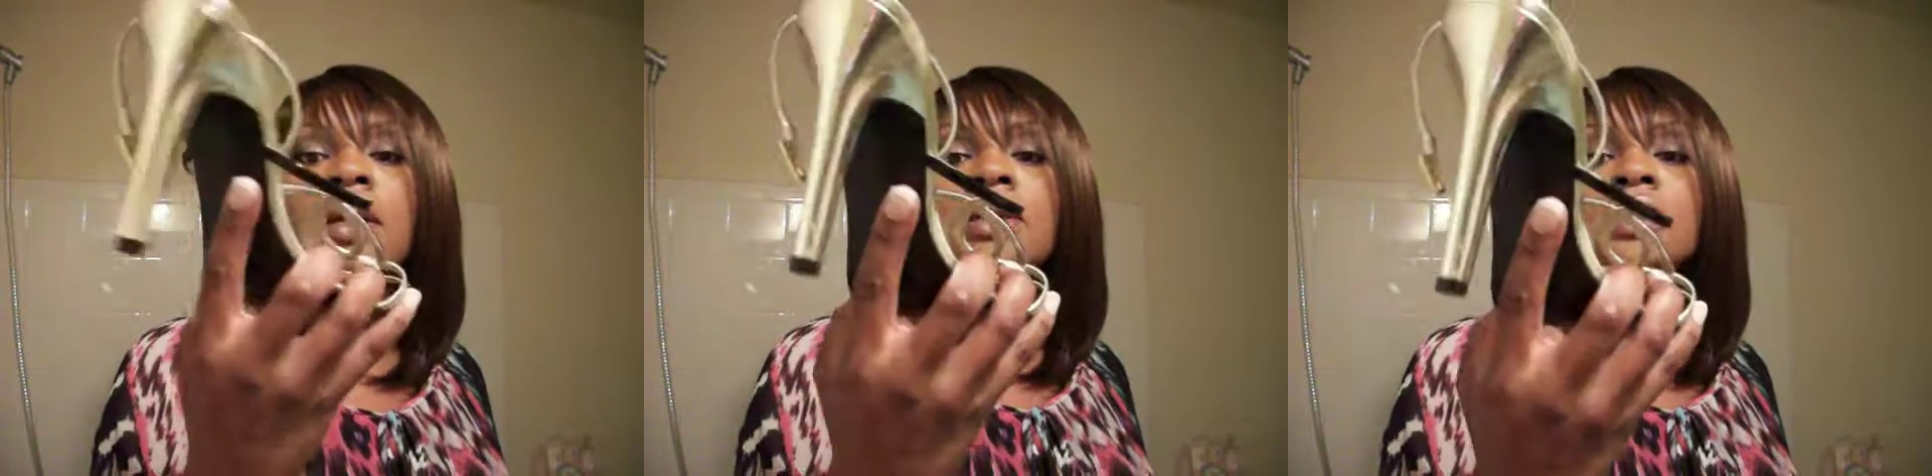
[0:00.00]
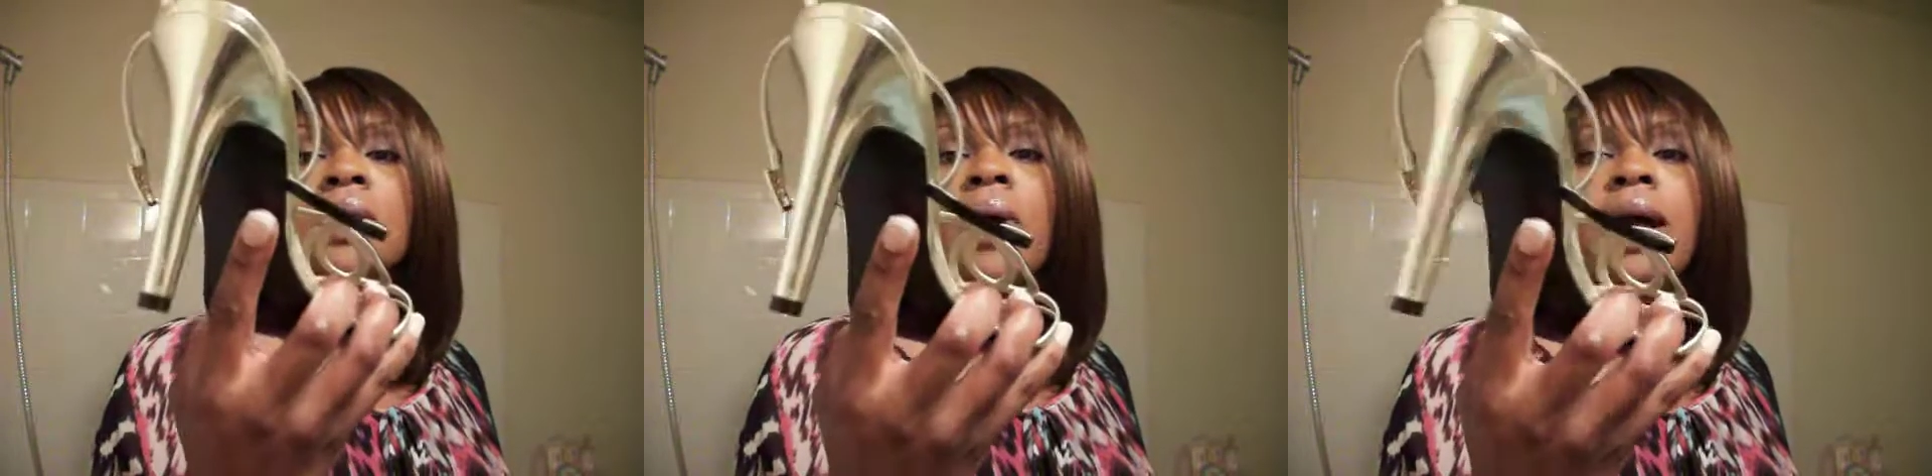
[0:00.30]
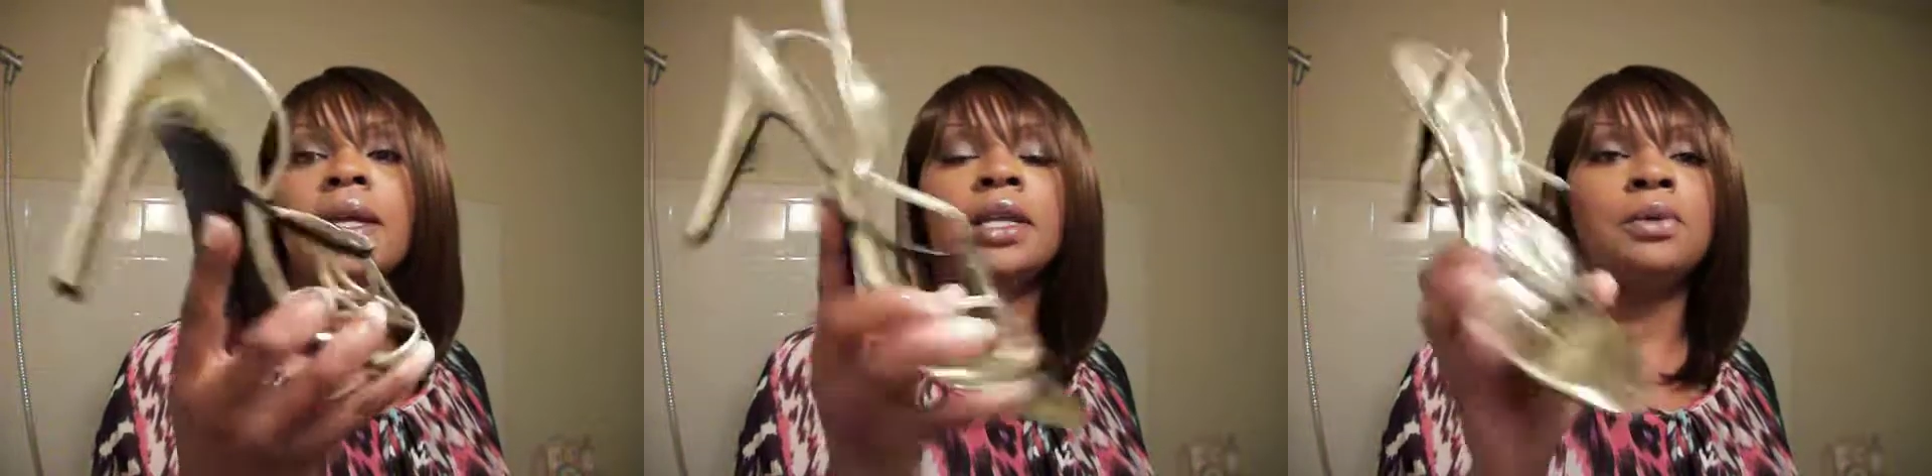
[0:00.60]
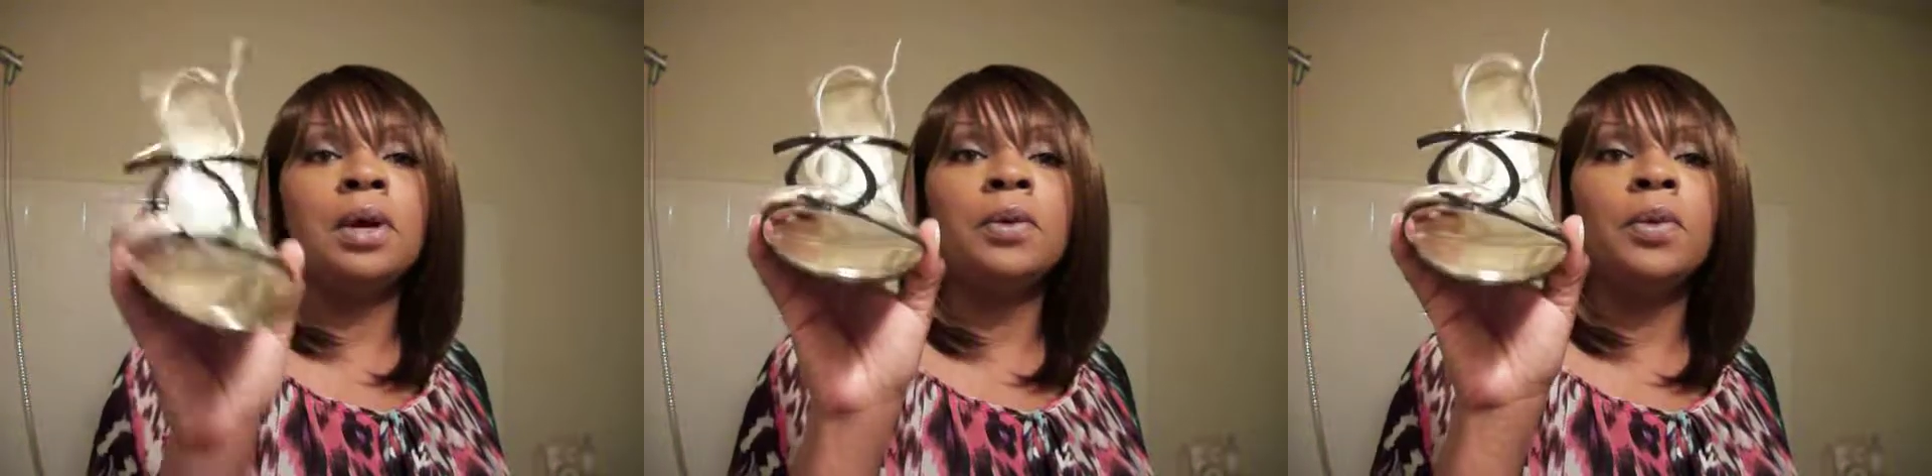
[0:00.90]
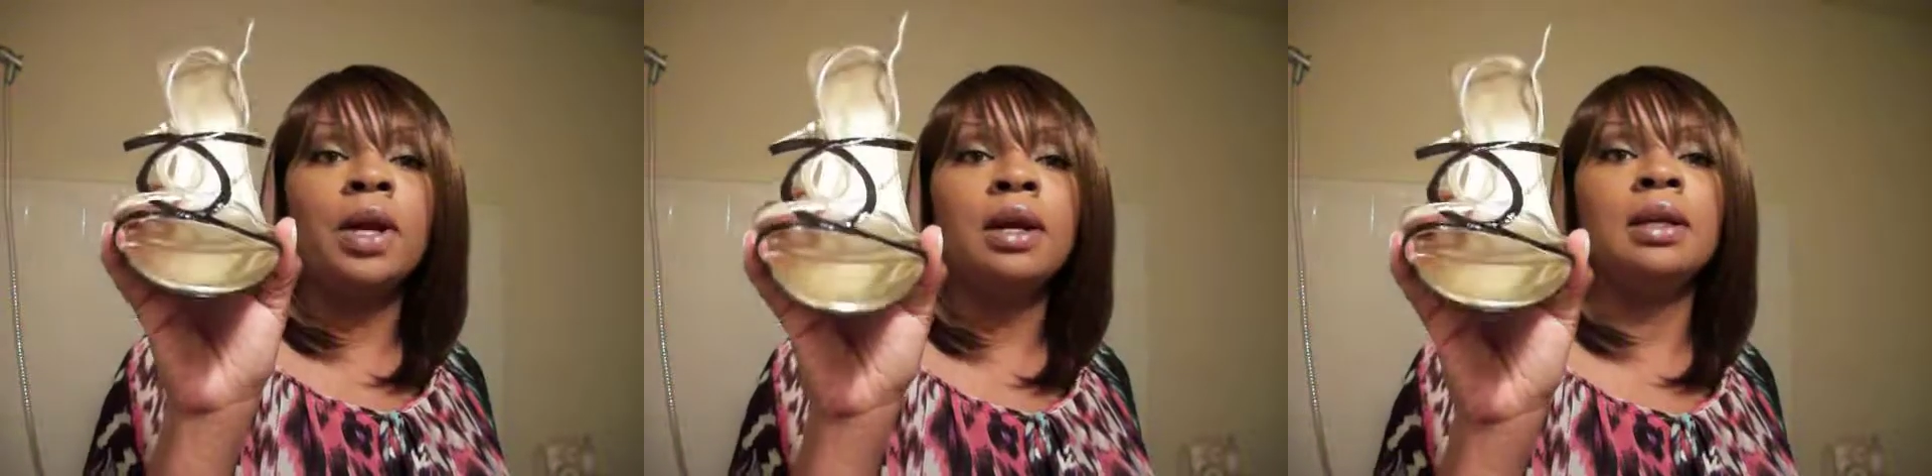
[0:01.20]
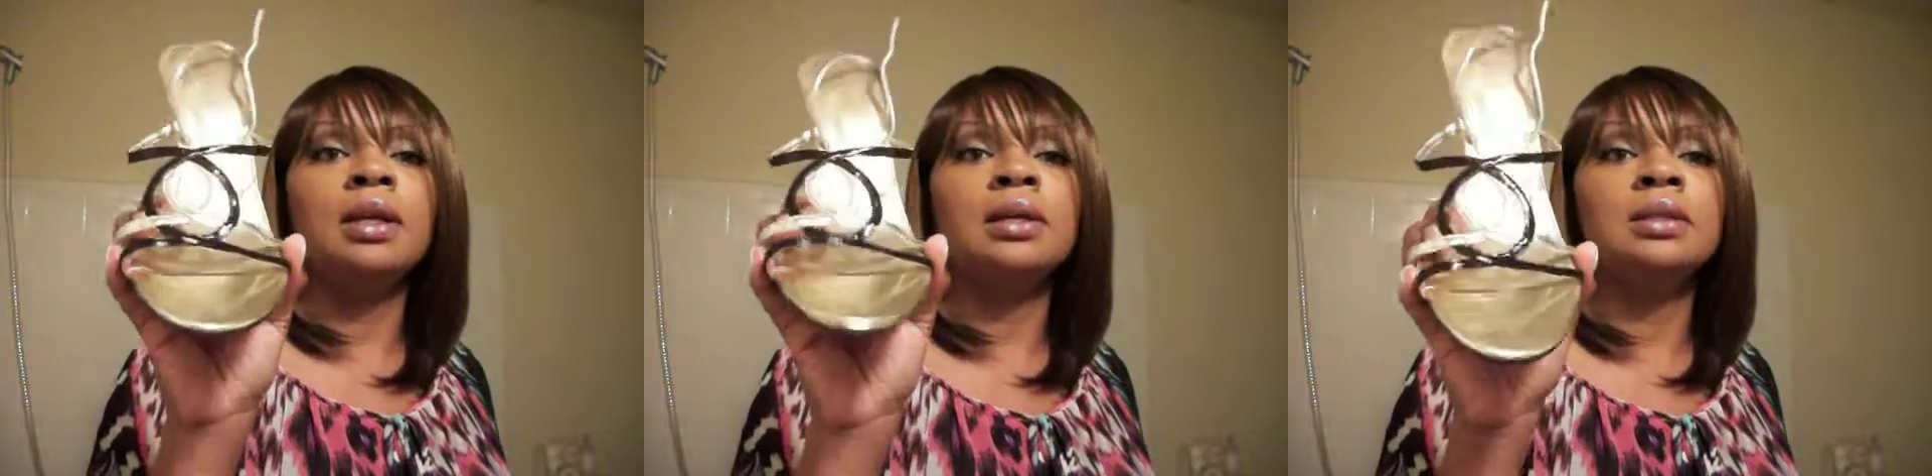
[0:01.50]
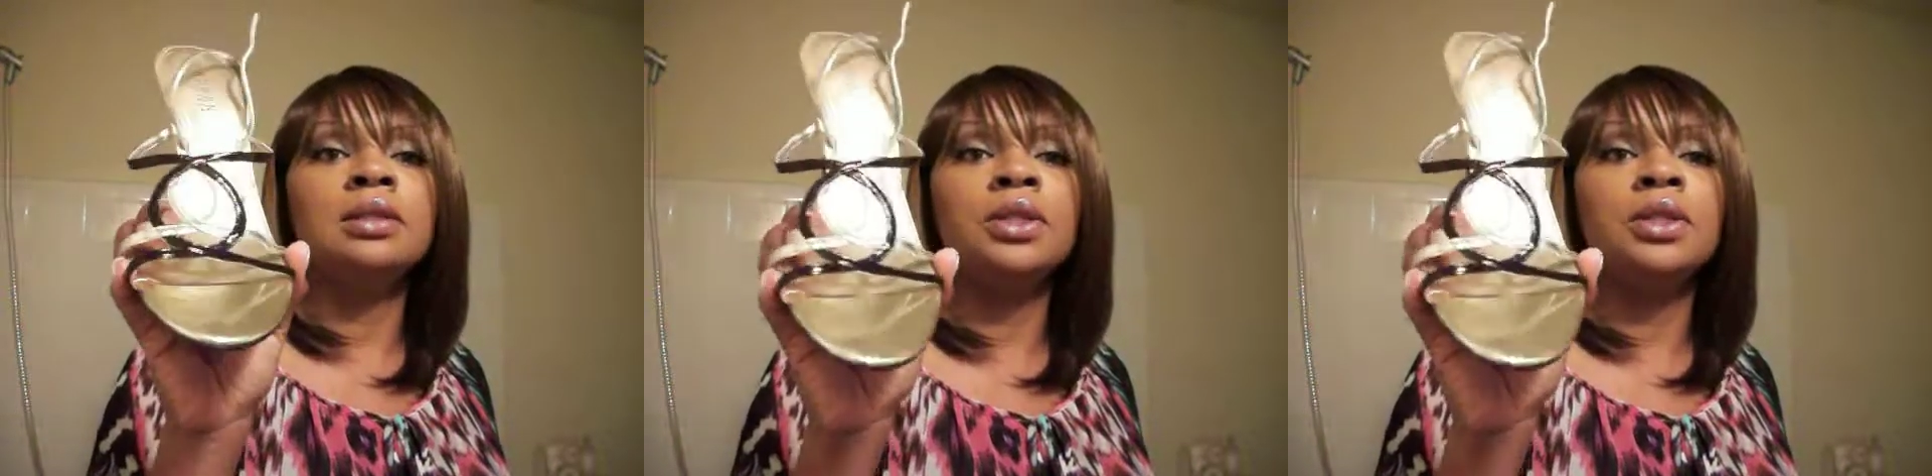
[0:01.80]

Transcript: so I can get away with wearing these,